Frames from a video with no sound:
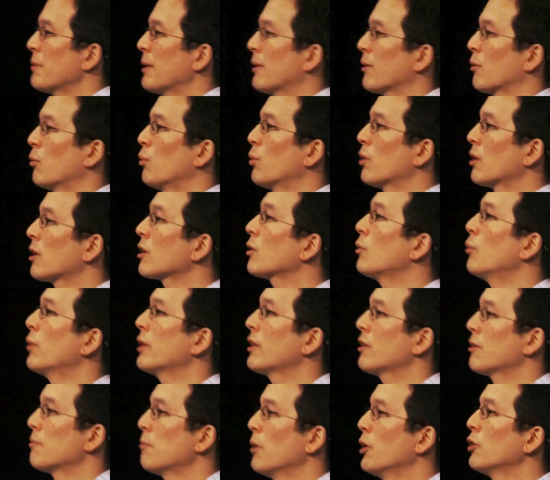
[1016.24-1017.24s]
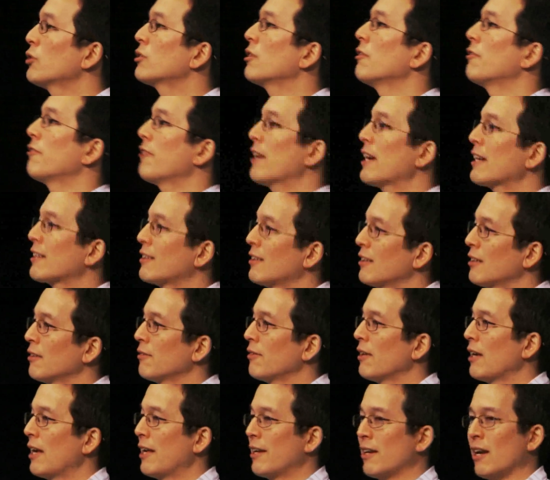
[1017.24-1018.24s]
to be able to work when you're most
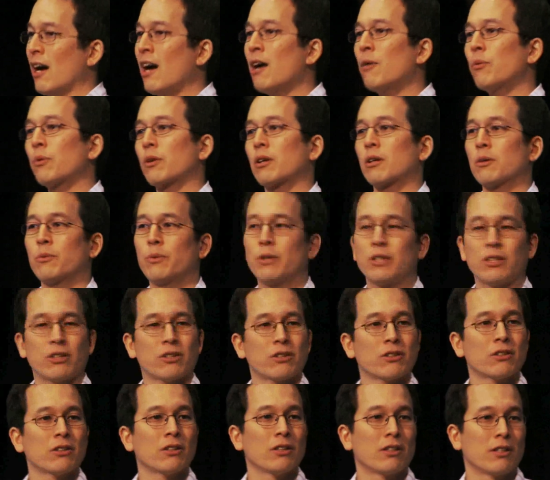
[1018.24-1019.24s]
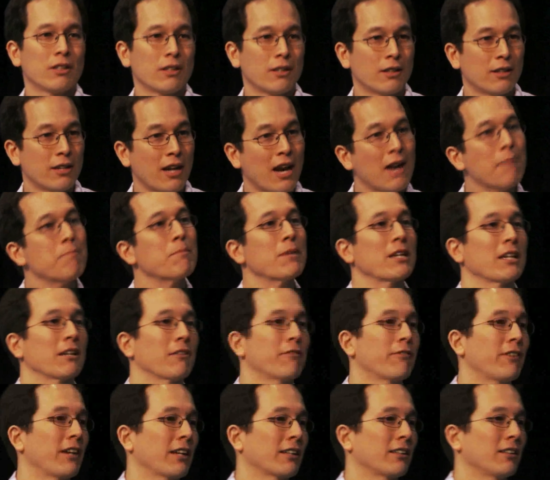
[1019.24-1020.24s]
effective and not work when you're not being
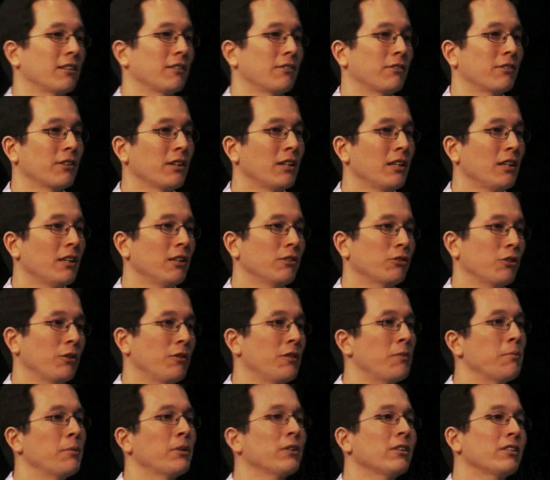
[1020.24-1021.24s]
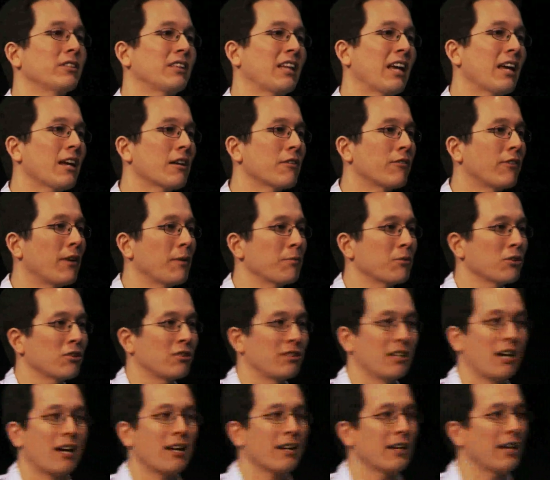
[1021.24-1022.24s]
effective. So in the middle of the day, if I'm
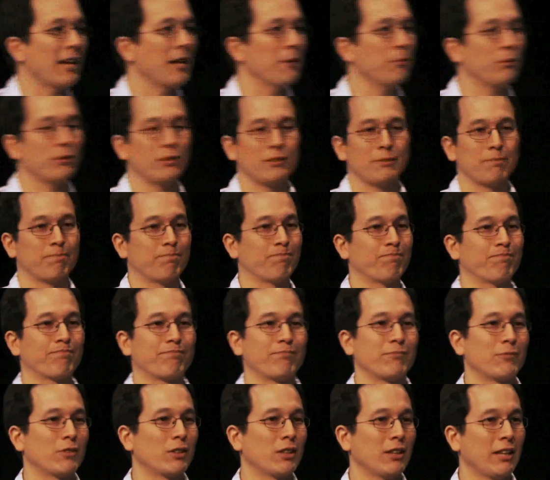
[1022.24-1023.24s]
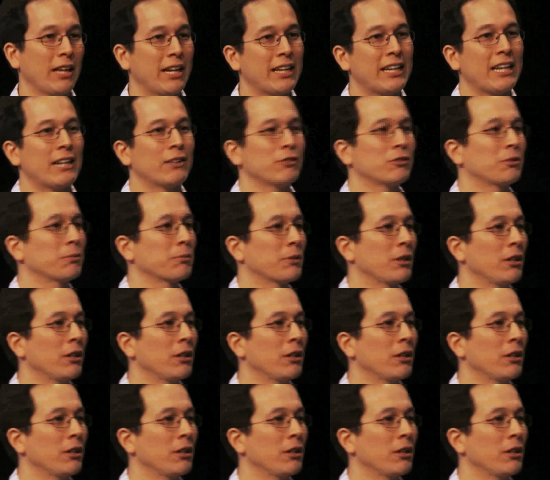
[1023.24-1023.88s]
just not able to lay down some